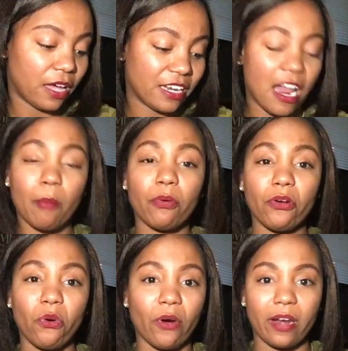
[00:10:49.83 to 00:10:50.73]

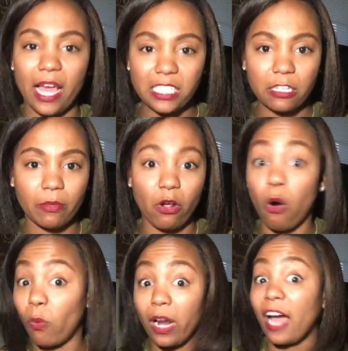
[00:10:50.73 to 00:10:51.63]
number or an estimate
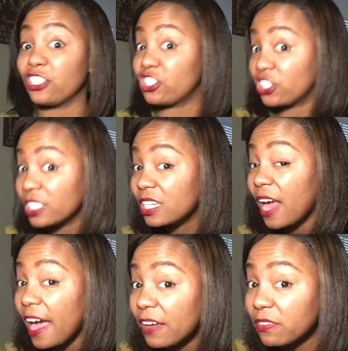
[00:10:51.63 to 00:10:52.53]
on what I should
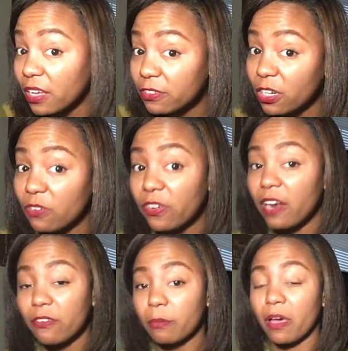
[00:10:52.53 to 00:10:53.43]
have left over
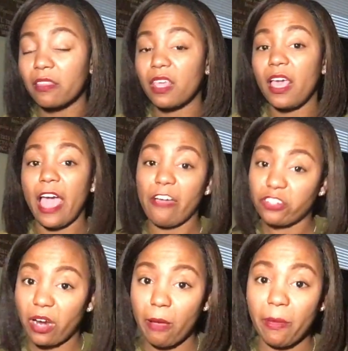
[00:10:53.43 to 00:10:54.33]
every month
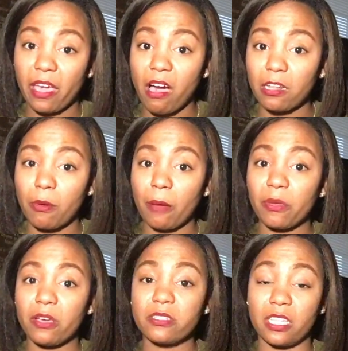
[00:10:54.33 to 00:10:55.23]
after I pay all of my
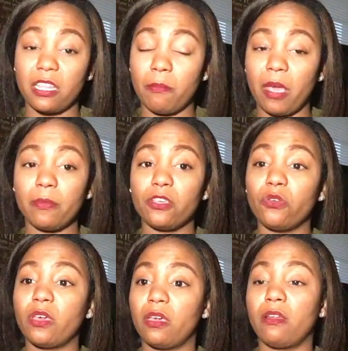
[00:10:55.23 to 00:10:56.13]
bills, and then maybe
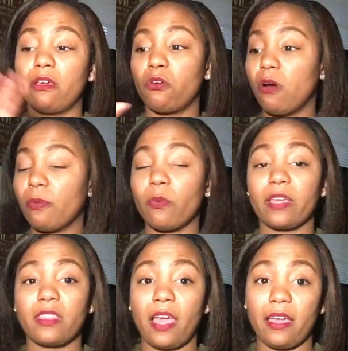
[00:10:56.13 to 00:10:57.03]
you can
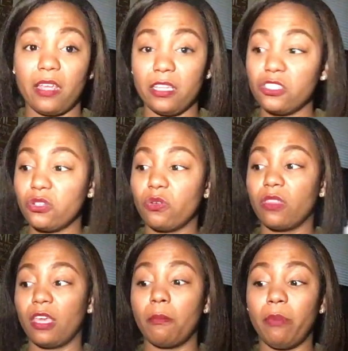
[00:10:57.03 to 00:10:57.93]
incorporate that into
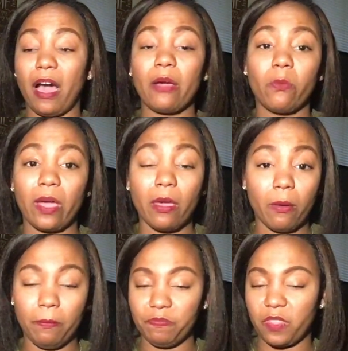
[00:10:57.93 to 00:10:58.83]
the
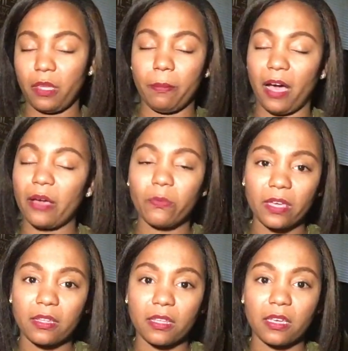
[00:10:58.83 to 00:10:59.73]

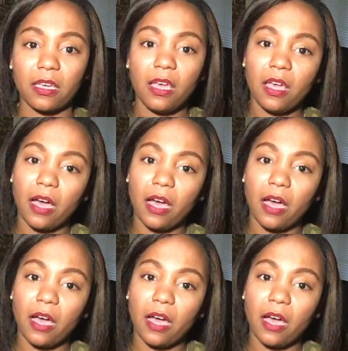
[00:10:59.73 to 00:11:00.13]
bi-weekly